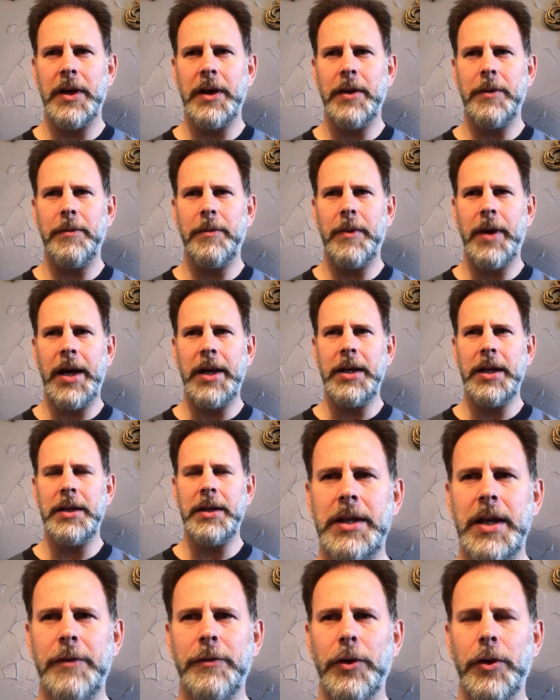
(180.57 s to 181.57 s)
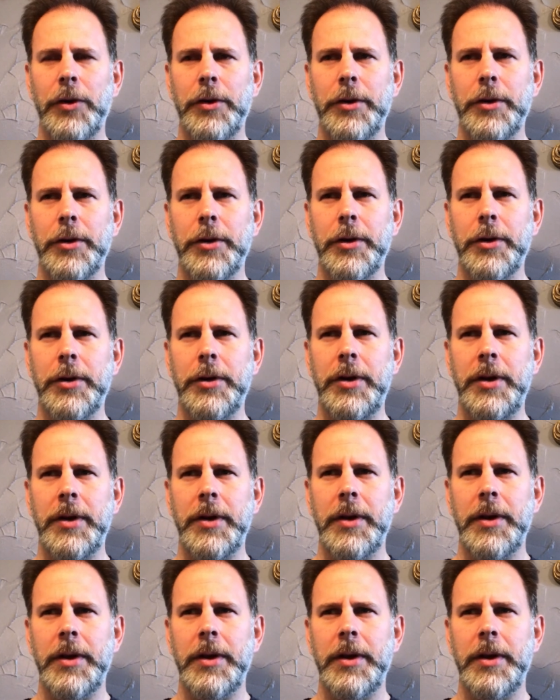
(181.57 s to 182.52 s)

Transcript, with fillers: Um, I never heard